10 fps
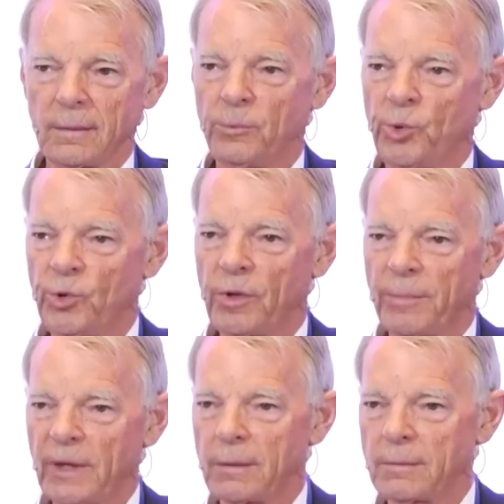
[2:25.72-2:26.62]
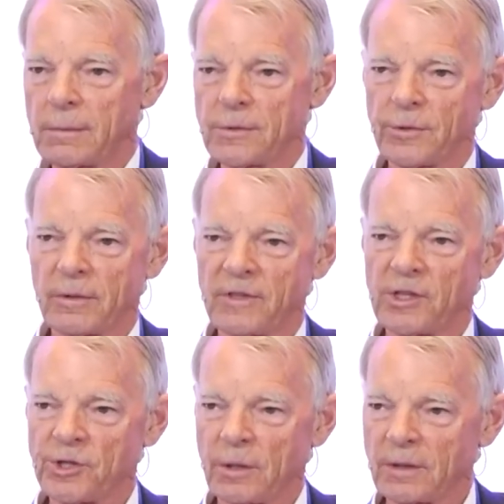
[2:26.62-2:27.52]
the mood about sort of
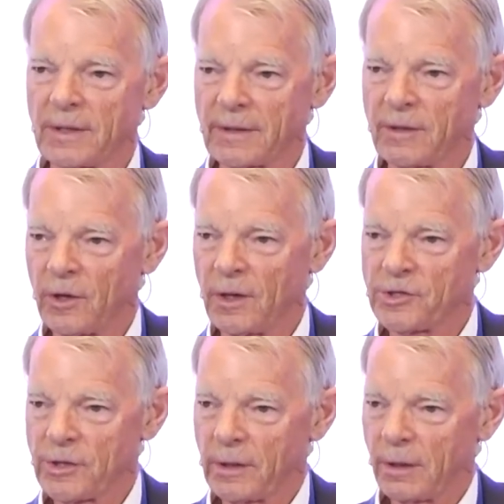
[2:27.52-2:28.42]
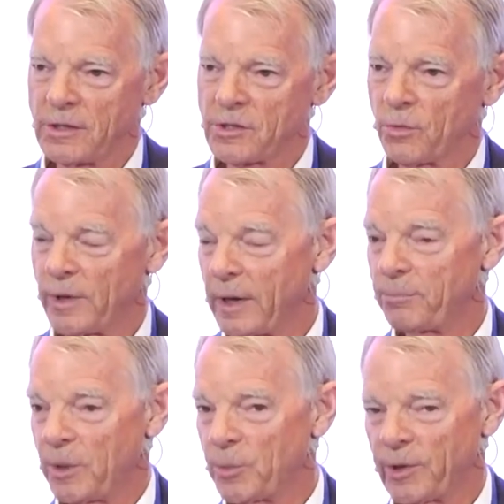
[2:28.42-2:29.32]
digital technology, at least the way
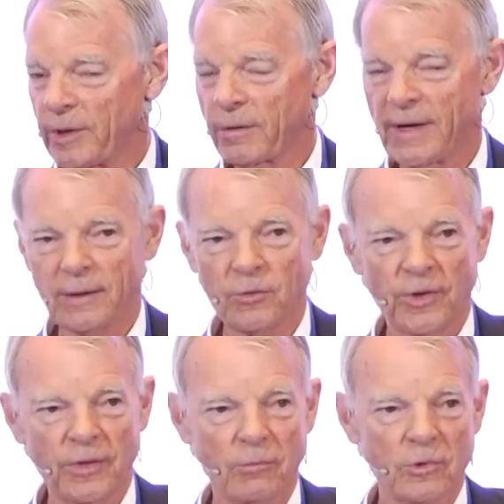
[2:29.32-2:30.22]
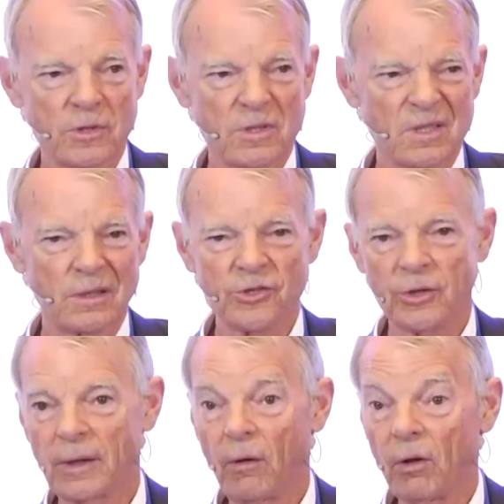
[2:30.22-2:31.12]
people interact with it, was
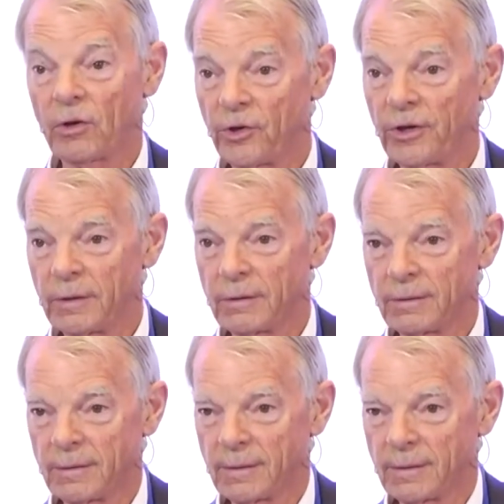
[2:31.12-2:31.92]
essentially all good